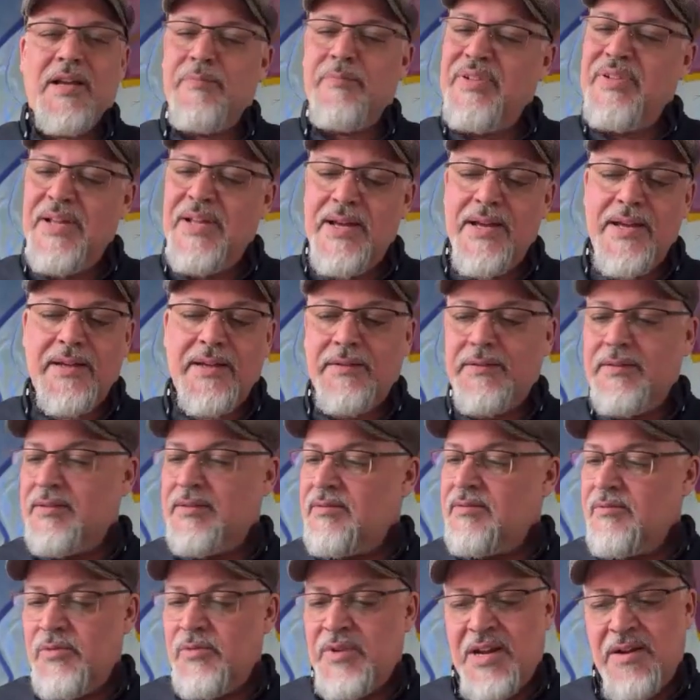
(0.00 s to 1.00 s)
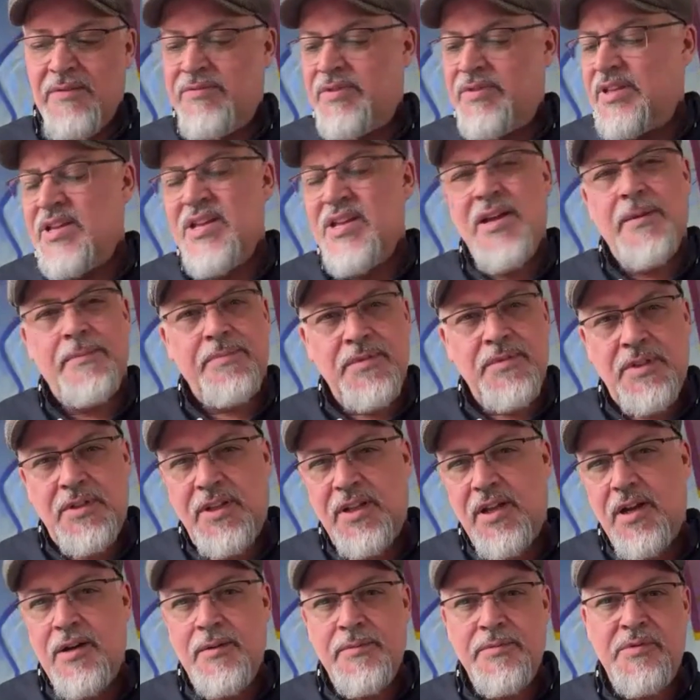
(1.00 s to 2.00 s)
like playing whatever the hip
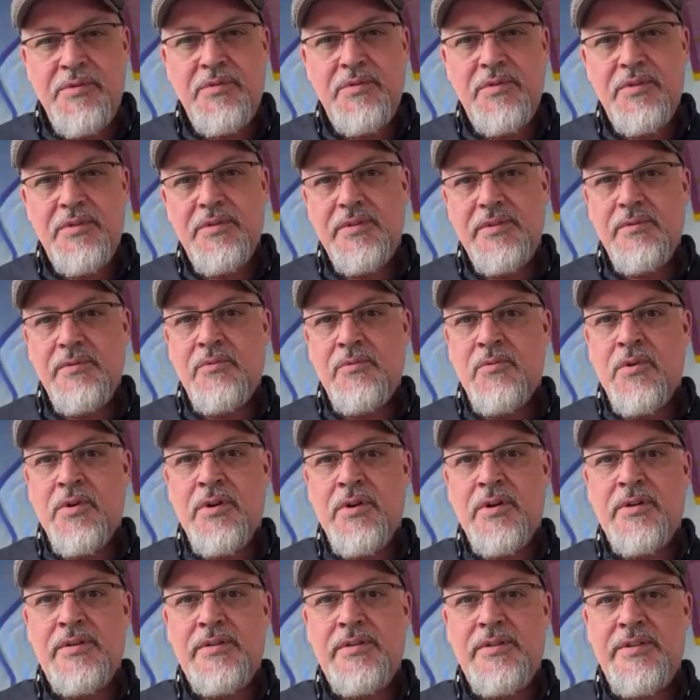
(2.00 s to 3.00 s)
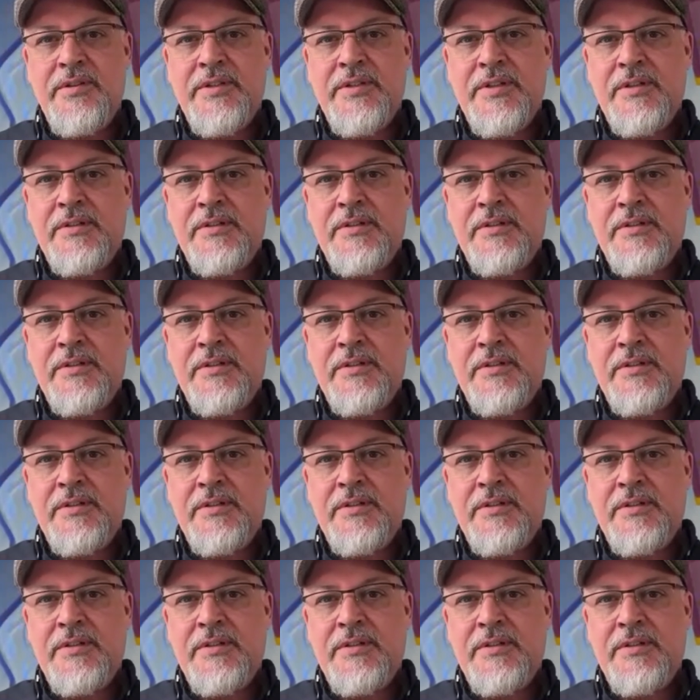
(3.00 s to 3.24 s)
clubs were,